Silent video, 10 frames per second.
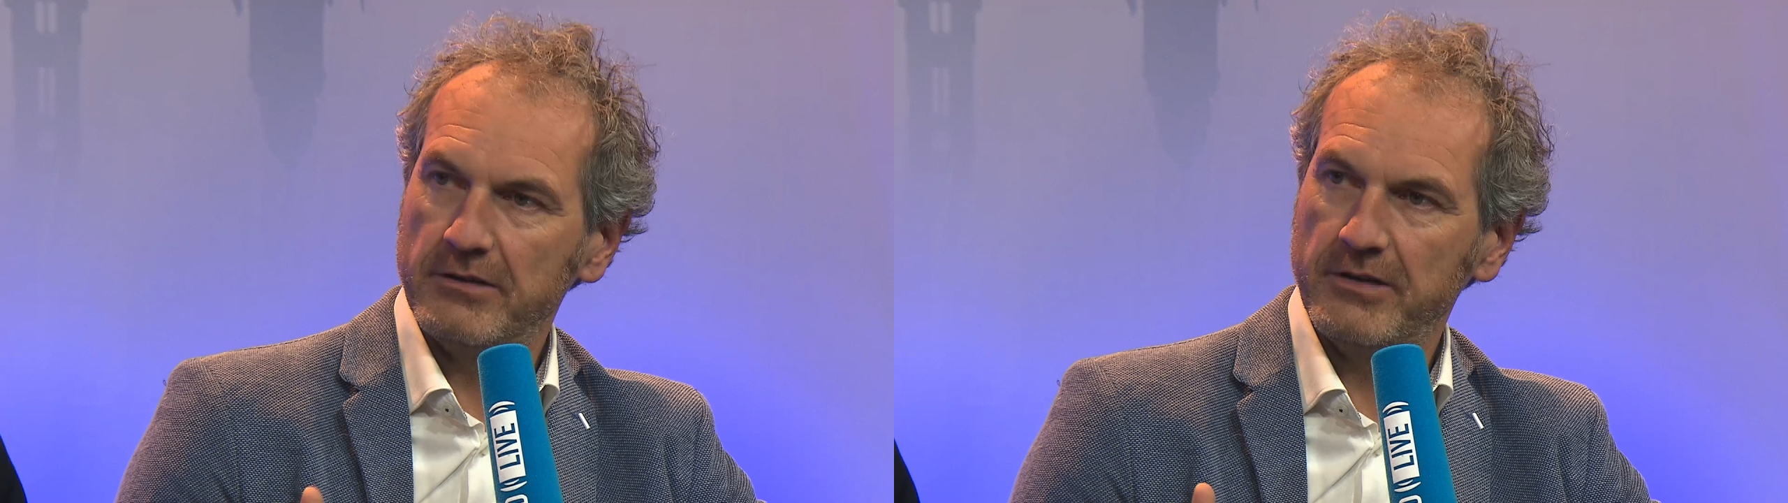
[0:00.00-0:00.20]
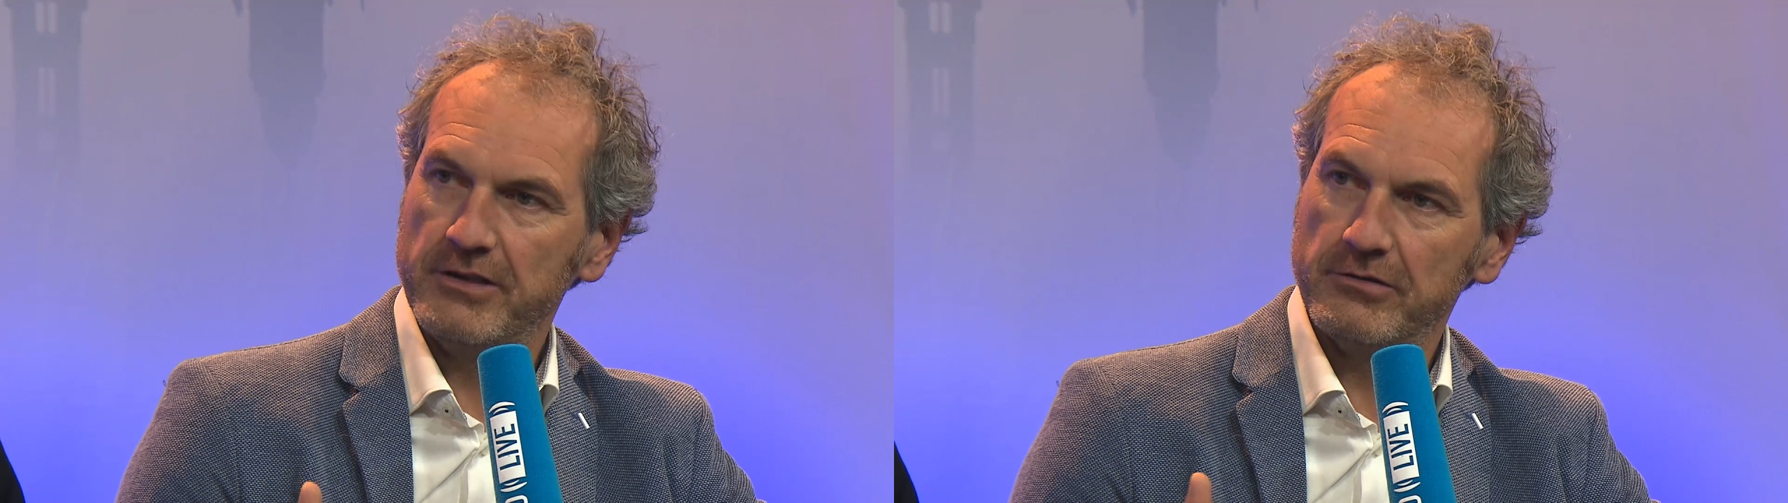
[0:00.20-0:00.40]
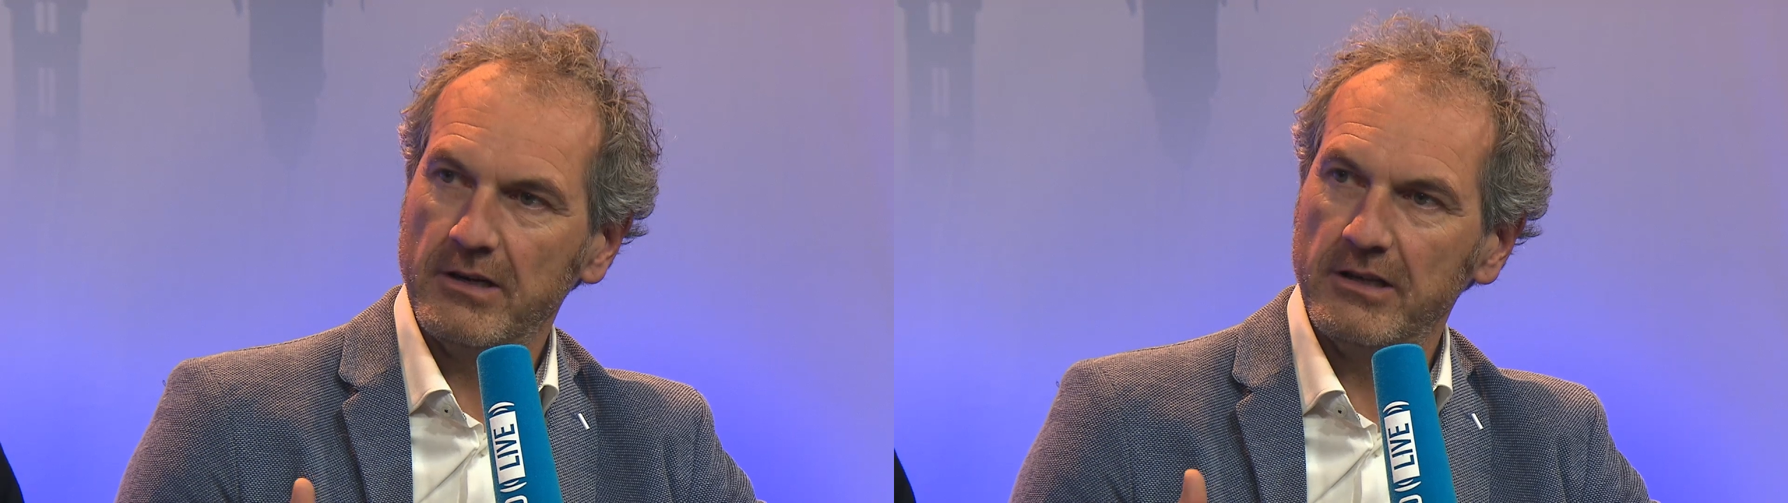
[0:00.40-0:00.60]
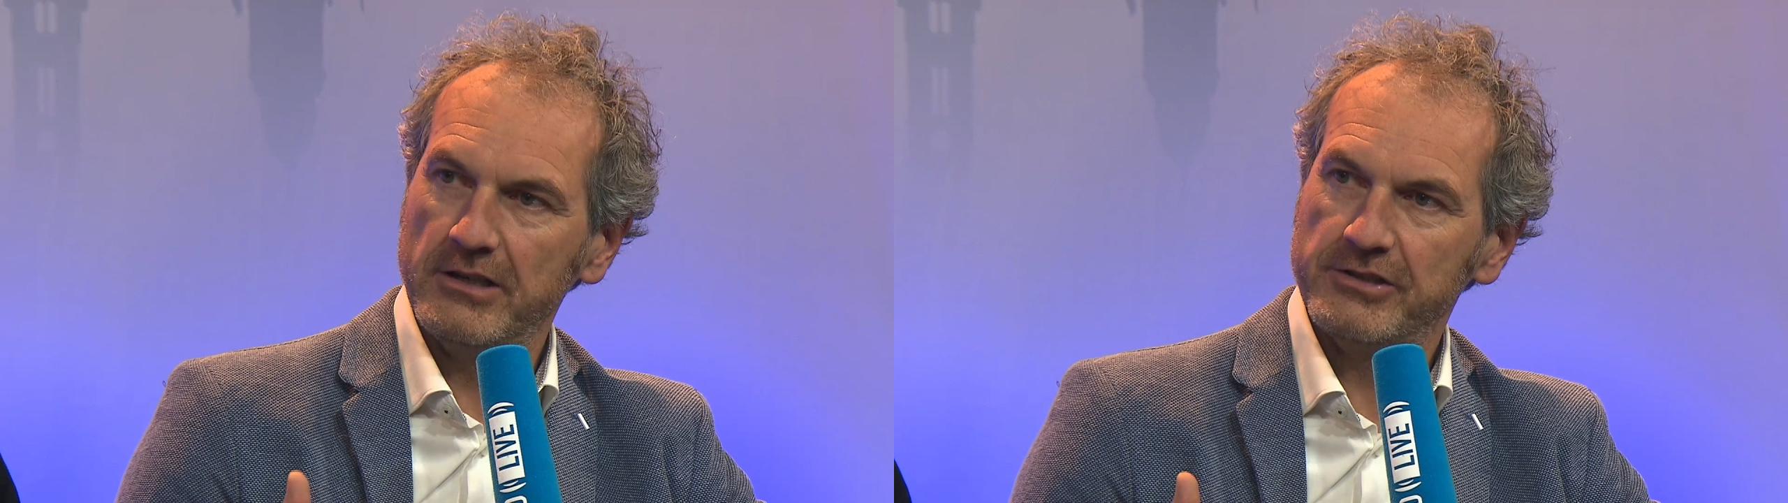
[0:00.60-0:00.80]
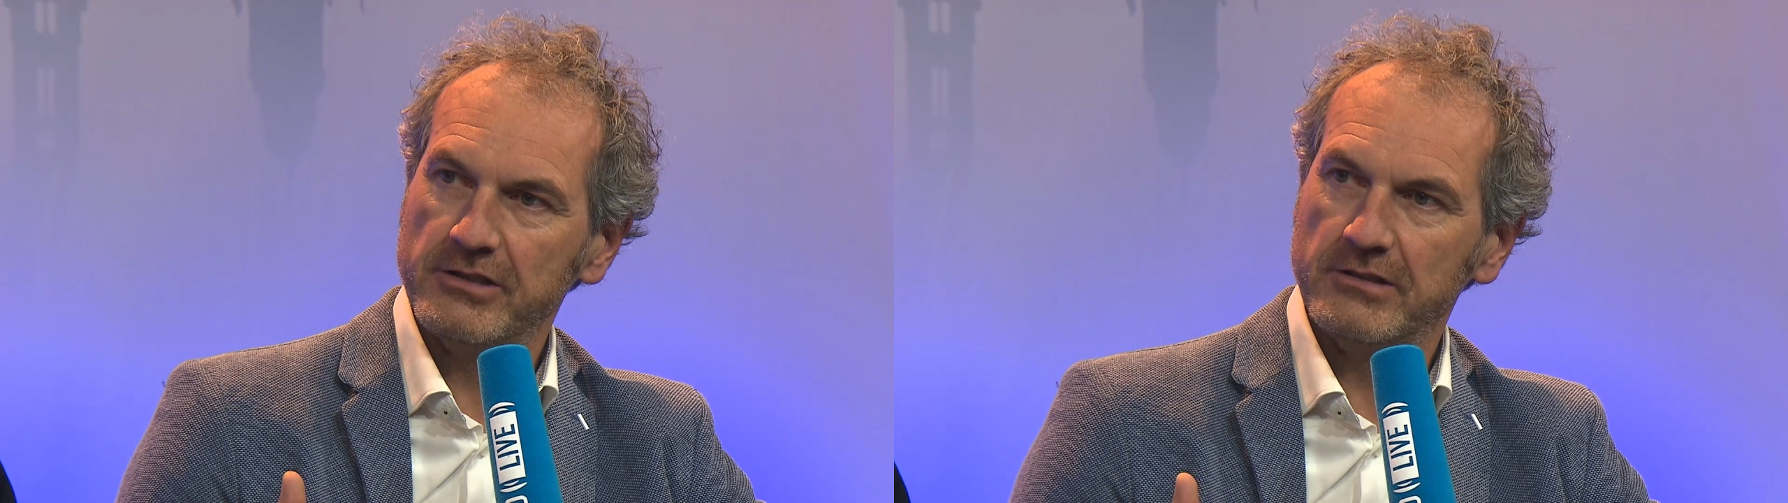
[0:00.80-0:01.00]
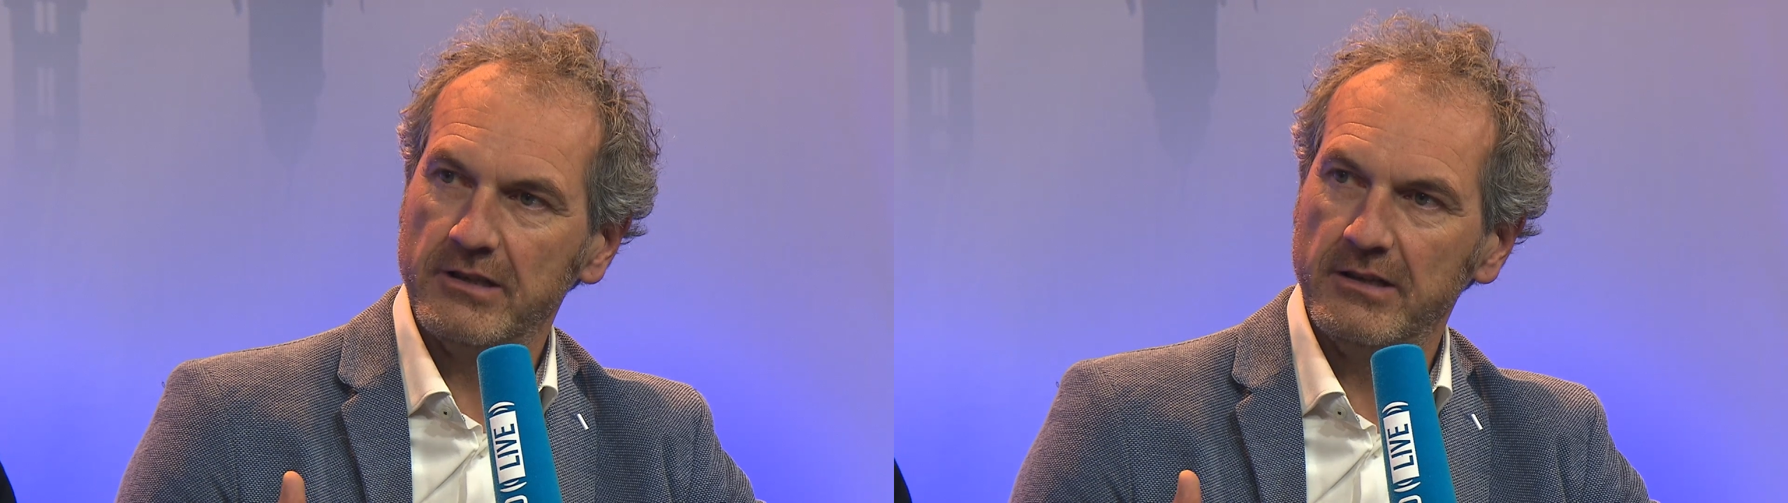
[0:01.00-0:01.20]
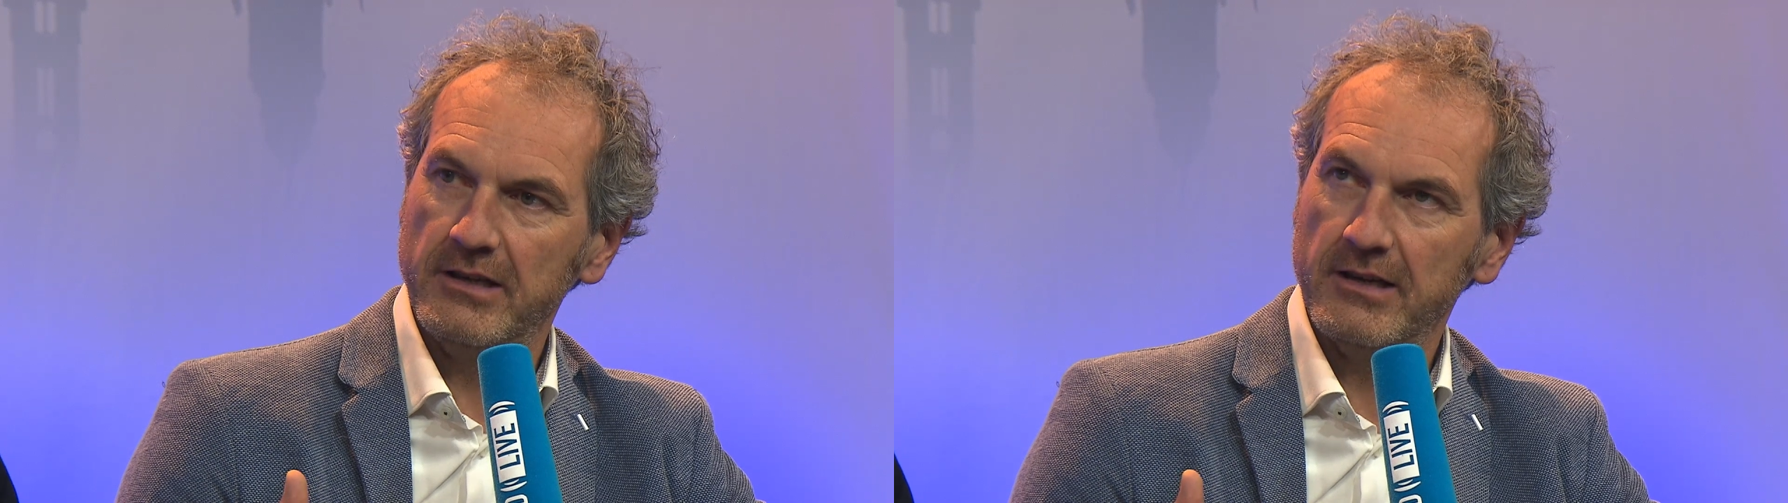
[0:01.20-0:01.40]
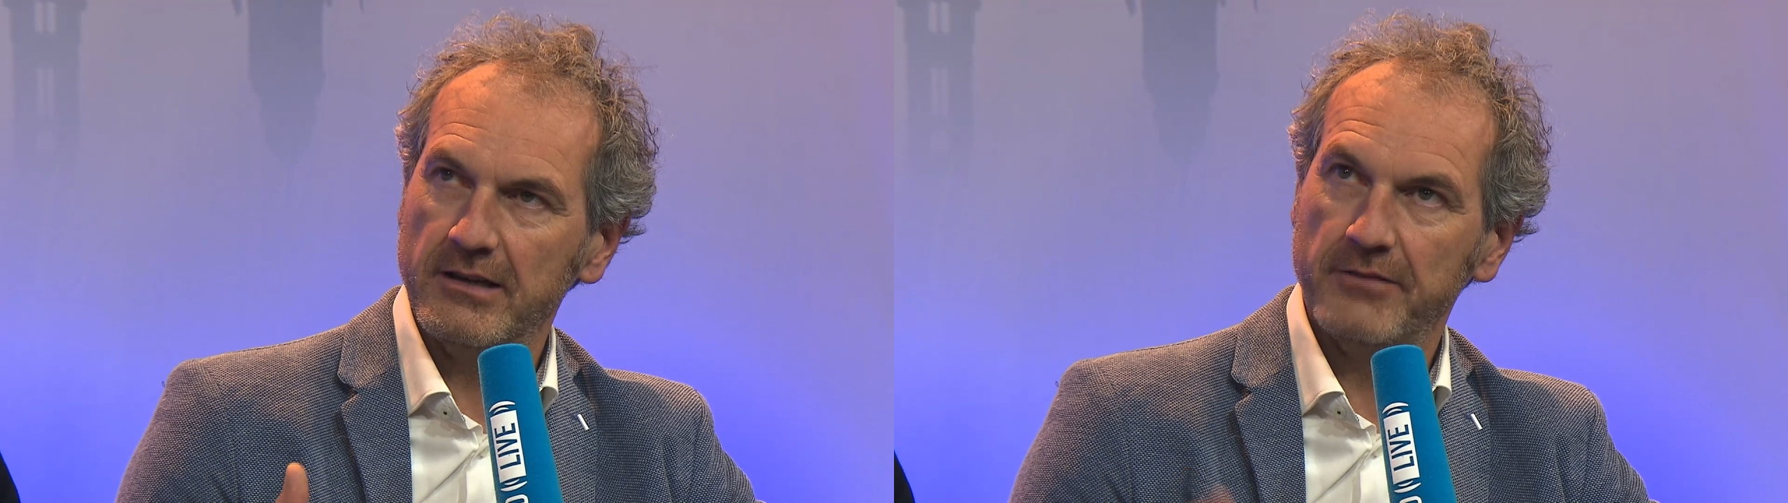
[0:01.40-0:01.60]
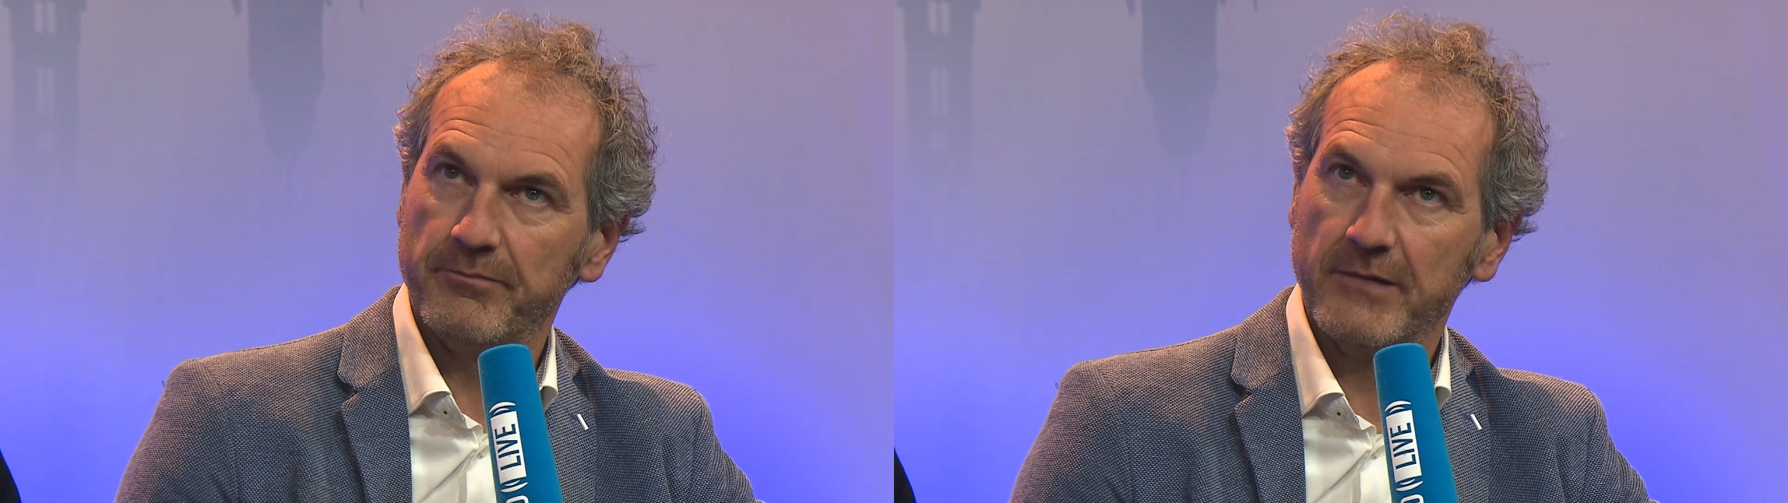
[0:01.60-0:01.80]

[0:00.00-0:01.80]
vasodilation in the eye.